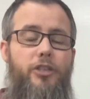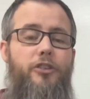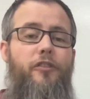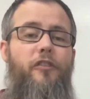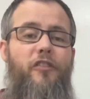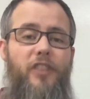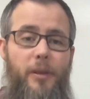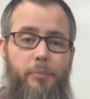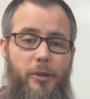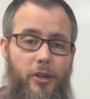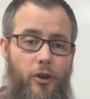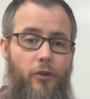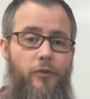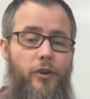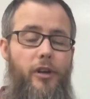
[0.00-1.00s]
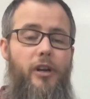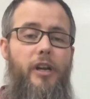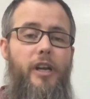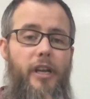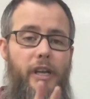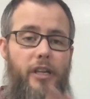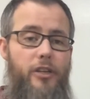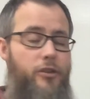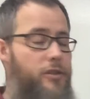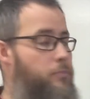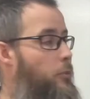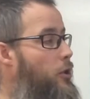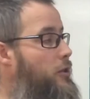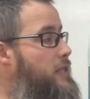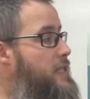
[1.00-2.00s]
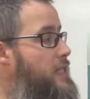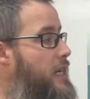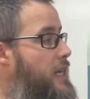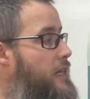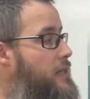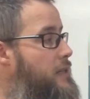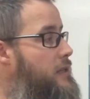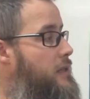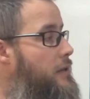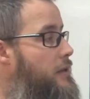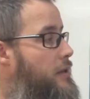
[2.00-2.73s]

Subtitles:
you flip it over and use both sides.